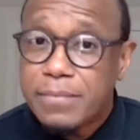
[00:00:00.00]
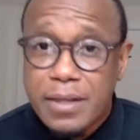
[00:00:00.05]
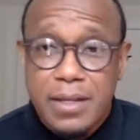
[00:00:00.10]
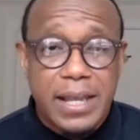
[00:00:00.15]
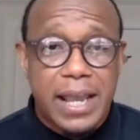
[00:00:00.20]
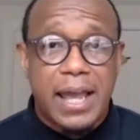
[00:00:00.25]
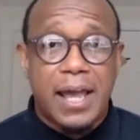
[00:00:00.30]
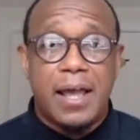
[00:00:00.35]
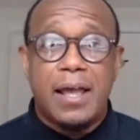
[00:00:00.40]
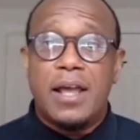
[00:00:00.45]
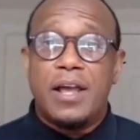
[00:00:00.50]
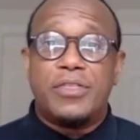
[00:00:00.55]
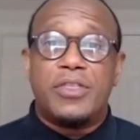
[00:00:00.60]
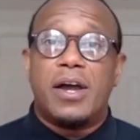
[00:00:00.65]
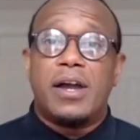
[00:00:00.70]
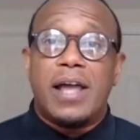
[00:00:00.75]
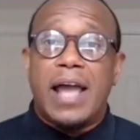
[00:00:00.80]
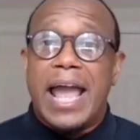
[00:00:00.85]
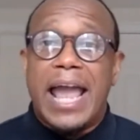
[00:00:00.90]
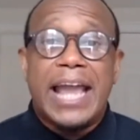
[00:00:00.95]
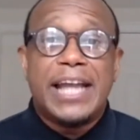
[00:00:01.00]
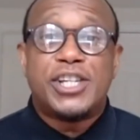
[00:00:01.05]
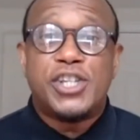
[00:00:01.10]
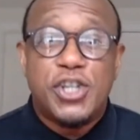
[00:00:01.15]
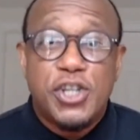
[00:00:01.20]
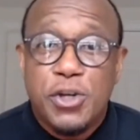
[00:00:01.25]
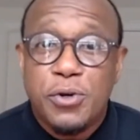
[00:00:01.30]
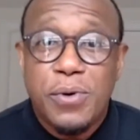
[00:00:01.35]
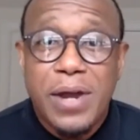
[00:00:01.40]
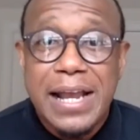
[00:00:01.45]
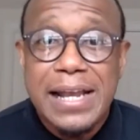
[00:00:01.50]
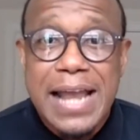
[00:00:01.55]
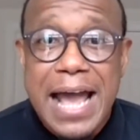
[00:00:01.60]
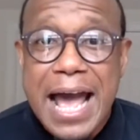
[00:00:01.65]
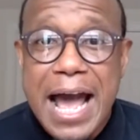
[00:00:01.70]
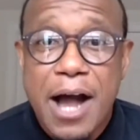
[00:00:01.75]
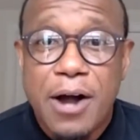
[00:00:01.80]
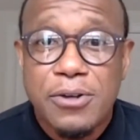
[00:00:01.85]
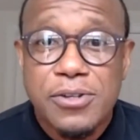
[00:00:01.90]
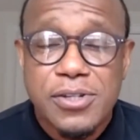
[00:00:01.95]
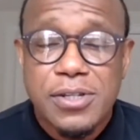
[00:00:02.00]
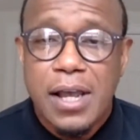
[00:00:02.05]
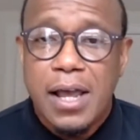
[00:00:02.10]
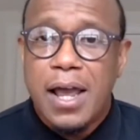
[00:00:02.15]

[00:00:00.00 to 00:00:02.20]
Yeah, the HU in the house.